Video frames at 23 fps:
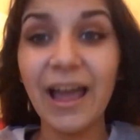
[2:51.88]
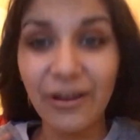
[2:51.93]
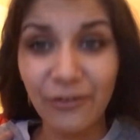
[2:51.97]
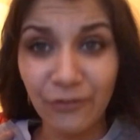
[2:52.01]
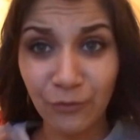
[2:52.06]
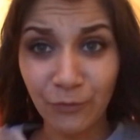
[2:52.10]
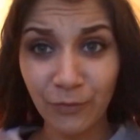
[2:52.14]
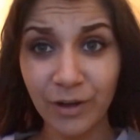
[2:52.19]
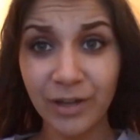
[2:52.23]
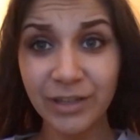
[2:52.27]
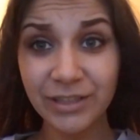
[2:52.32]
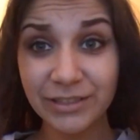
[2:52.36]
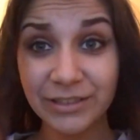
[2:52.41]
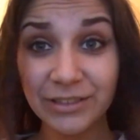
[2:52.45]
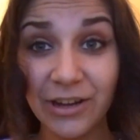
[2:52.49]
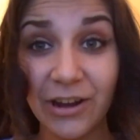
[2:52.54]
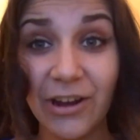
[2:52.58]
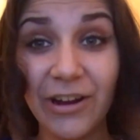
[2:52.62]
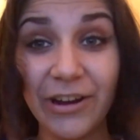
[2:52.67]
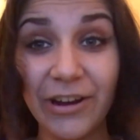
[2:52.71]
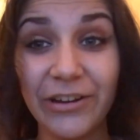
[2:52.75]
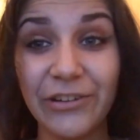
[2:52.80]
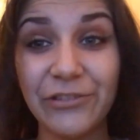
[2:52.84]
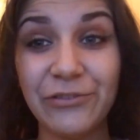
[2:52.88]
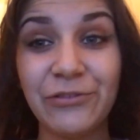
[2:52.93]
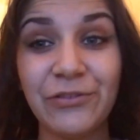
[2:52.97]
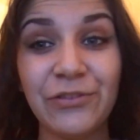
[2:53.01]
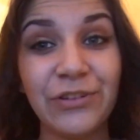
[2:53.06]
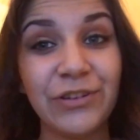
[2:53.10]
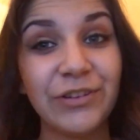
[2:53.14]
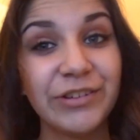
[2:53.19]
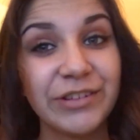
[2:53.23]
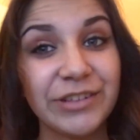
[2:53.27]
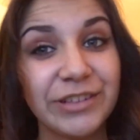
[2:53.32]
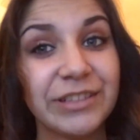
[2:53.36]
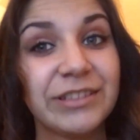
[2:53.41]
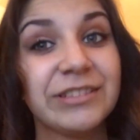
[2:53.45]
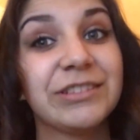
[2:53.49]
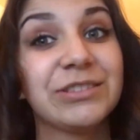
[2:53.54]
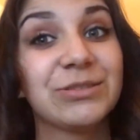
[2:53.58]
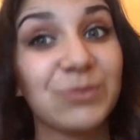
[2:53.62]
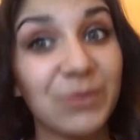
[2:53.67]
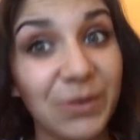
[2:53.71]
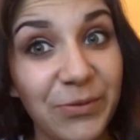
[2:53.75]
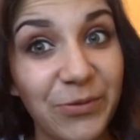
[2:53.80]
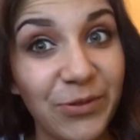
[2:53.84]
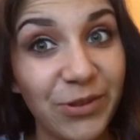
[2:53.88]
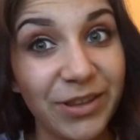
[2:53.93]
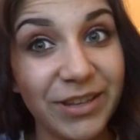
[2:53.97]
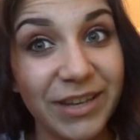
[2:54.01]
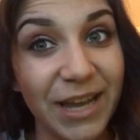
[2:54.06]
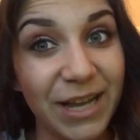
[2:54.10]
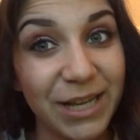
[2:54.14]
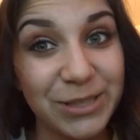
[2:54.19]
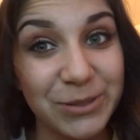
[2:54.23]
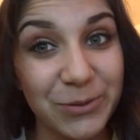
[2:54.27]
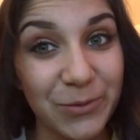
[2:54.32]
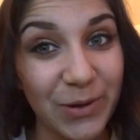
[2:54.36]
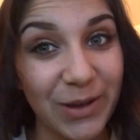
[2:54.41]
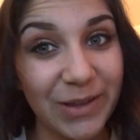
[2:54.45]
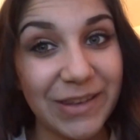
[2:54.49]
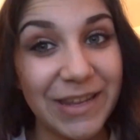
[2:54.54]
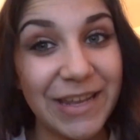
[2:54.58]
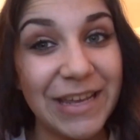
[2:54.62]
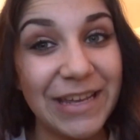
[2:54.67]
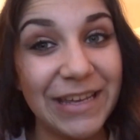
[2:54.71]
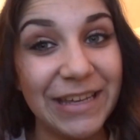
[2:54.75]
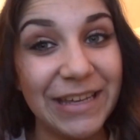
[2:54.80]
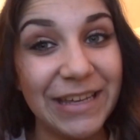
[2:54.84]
I have one off. Don't worry, let's wait for the next one.